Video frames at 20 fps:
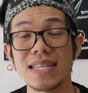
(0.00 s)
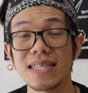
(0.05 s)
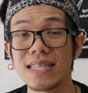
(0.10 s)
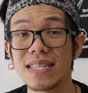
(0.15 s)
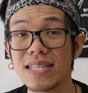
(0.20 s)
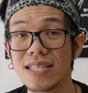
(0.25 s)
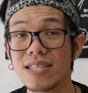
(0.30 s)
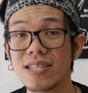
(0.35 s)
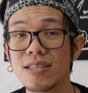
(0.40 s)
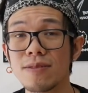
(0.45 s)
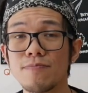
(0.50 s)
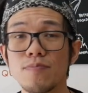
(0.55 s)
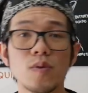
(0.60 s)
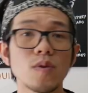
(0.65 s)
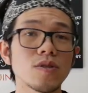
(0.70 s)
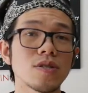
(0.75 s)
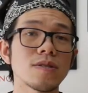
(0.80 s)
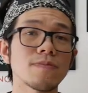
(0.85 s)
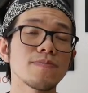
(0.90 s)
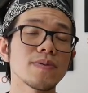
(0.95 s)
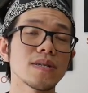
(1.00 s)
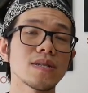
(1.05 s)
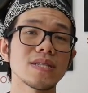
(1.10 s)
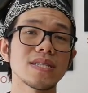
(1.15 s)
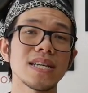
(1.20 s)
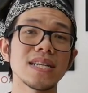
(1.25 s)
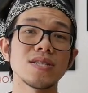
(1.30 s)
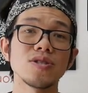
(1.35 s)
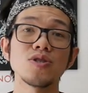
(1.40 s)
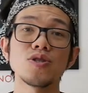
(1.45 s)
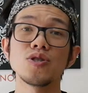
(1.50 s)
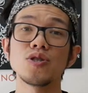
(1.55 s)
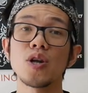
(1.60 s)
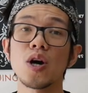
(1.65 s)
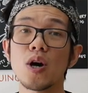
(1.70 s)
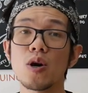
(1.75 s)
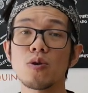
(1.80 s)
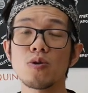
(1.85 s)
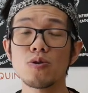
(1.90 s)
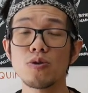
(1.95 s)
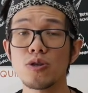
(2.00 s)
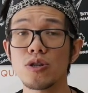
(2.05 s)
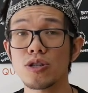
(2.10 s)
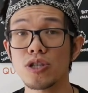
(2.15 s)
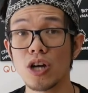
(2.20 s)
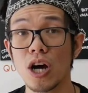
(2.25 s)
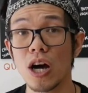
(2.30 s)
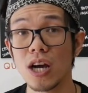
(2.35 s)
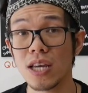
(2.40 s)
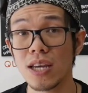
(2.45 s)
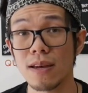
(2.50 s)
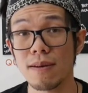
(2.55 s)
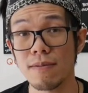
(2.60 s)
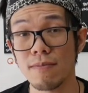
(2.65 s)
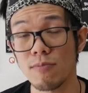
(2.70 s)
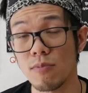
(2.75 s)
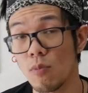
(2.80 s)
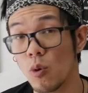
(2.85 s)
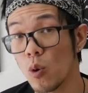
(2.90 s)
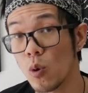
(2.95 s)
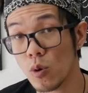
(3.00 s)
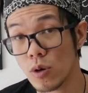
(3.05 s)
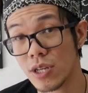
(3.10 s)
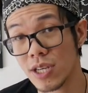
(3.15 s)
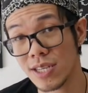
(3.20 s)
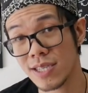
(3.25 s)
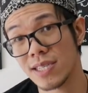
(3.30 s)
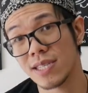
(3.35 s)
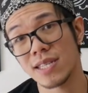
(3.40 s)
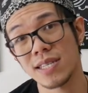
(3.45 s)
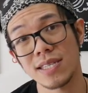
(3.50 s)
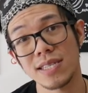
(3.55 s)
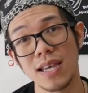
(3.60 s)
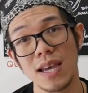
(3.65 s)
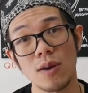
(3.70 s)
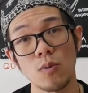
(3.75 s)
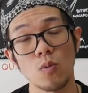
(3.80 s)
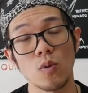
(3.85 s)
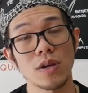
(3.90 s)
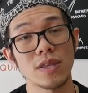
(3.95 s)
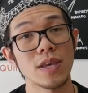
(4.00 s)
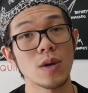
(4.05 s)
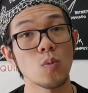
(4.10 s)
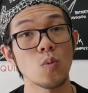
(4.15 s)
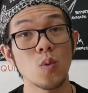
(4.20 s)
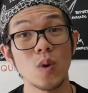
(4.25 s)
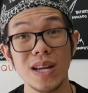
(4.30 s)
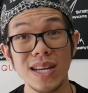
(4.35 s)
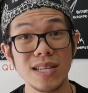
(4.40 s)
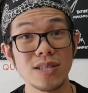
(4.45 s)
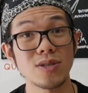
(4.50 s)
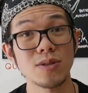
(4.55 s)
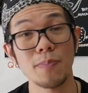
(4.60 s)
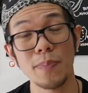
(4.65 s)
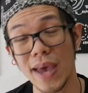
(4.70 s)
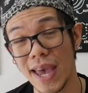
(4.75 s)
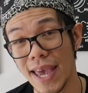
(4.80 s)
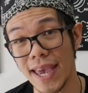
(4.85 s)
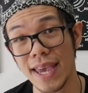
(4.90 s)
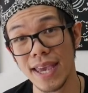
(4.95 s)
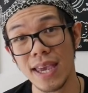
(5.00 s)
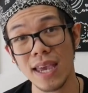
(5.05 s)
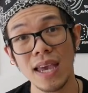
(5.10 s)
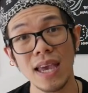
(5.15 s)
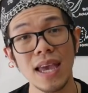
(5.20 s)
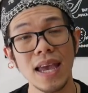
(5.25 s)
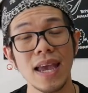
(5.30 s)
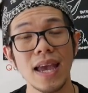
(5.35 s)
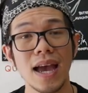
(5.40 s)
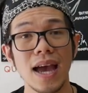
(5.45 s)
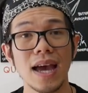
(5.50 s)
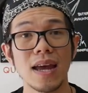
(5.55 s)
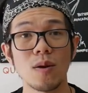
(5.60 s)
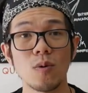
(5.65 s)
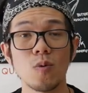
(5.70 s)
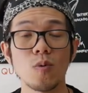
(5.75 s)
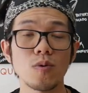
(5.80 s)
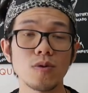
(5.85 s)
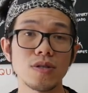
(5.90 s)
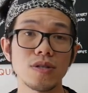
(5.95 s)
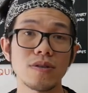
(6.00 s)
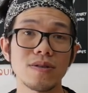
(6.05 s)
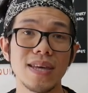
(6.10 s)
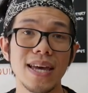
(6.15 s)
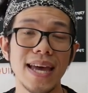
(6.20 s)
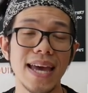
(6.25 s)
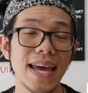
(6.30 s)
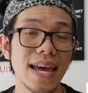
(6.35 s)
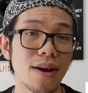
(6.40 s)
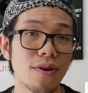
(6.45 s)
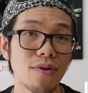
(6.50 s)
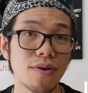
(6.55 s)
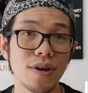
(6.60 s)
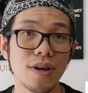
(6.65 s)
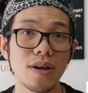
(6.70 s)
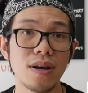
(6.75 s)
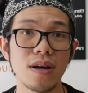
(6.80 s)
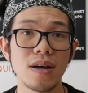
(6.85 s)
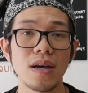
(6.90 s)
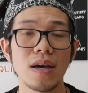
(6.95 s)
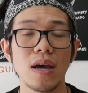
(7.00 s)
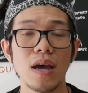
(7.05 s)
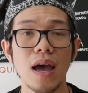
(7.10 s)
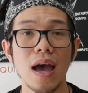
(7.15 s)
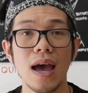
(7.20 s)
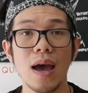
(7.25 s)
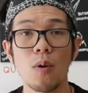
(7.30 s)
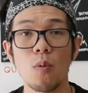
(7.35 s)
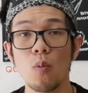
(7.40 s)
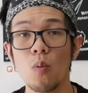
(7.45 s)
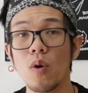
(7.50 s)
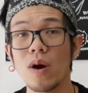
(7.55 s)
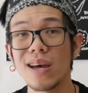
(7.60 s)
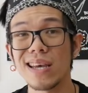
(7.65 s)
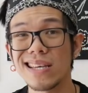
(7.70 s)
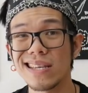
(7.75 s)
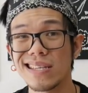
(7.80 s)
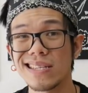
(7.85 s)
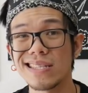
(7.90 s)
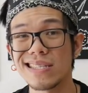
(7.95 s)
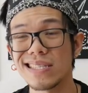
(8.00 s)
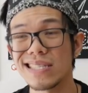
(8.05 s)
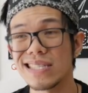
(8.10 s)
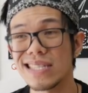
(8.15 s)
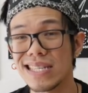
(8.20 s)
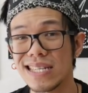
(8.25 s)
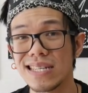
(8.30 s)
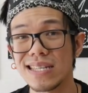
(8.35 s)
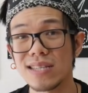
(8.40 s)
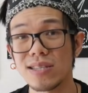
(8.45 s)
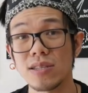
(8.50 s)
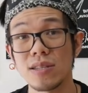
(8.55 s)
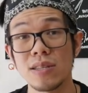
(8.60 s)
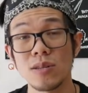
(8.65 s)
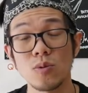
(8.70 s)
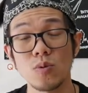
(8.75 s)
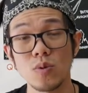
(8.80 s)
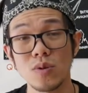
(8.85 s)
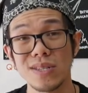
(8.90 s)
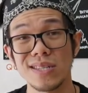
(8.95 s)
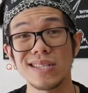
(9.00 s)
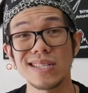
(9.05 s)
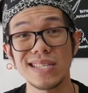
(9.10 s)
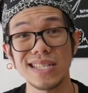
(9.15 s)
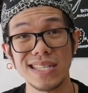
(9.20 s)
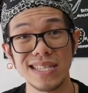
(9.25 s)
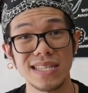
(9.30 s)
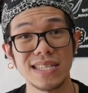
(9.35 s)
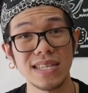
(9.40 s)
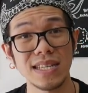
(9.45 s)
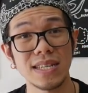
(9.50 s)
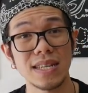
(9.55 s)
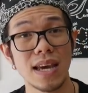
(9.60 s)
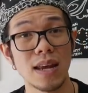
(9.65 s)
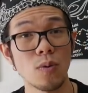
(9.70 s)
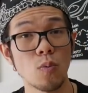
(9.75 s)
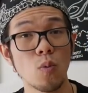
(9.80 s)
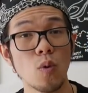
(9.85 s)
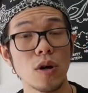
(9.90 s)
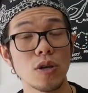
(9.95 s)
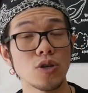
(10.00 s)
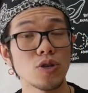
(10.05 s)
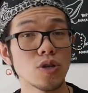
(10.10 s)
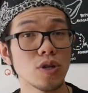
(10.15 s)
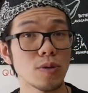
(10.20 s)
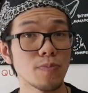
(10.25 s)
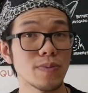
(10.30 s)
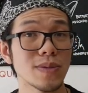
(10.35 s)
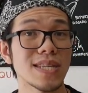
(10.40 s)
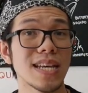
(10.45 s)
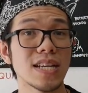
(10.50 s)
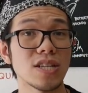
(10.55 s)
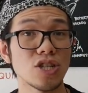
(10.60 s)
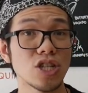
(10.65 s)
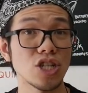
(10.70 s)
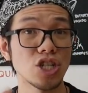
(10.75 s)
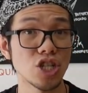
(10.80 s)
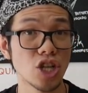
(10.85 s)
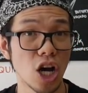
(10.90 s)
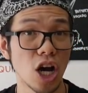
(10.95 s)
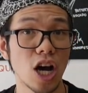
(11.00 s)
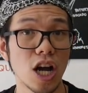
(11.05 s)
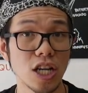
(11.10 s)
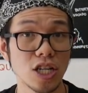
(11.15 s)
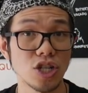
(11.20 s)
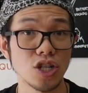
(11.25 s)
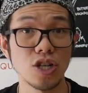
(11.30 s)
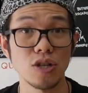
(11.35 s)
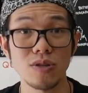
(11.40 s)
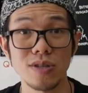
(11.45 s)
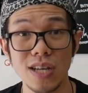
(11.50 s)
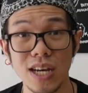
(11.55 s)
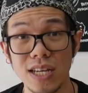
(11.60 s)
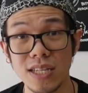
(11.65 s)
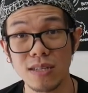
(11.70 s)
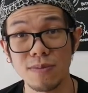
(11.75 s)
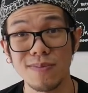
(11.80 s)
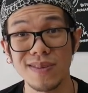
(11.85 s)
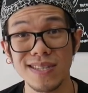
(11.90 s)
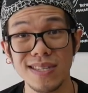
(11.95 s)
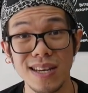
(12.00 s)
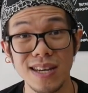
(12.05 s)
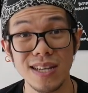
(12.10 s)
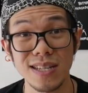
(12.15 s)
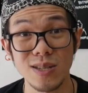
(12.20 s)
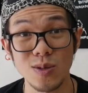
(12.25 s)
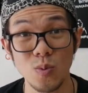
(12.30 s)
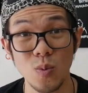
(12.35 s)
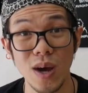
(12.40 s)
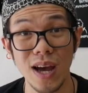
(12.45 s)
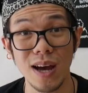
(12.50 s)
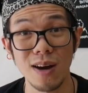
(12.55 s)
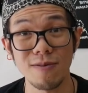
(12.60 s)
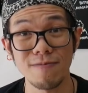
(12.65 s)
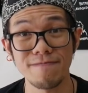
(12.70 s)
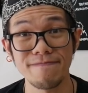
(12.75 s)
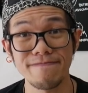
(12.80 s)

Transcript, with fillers: This is important because then you know who your target audiences and what they're willing to pay, and also the area and what it is needed in order to succeed and what you could potentially charge those customers as well.